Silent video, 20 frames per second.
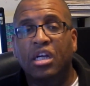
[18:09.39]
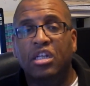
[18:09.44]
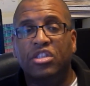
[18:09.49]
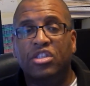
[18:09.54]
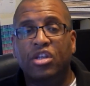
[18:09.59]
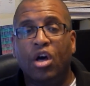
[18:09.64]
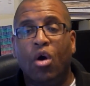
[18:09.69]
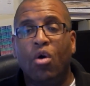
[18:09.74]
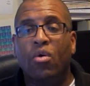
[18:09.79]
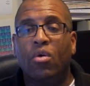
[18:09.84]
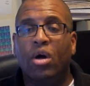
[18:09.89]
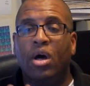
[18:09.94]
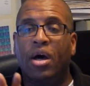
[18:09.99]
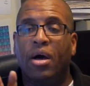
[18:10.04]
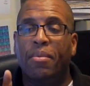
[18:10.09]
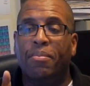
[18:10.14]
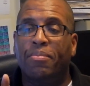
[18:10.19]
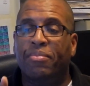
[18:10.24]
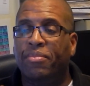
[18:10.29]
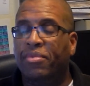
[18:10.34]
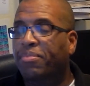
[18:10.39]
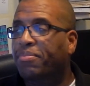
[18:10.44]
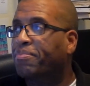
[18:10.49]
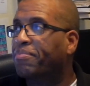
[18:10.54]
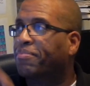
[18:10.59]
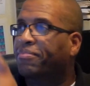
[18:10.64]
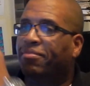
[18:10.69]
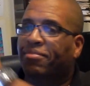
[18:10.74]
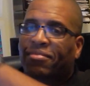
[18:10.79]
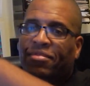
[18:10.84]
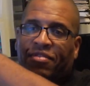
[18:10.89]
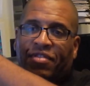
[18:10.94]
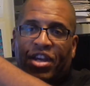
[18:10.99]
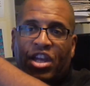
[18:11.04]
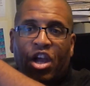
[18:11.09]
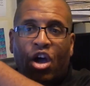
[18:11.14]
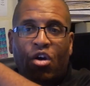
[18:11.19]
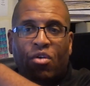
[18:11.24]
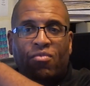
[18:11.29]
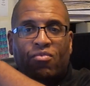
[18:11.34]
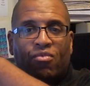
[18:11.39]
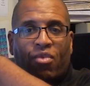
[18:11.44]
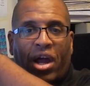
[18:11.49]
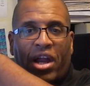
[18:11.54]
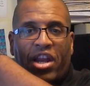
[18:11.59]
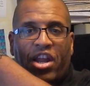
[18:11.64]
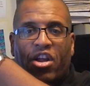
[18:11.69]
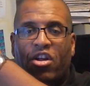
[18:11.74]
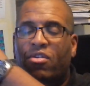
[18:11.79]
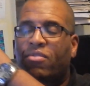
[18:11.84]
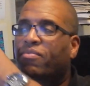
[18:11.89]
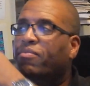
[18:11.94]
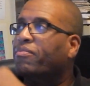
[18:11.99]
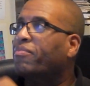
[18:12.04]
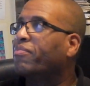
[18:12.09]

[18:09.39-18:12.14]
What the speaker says: So video right here.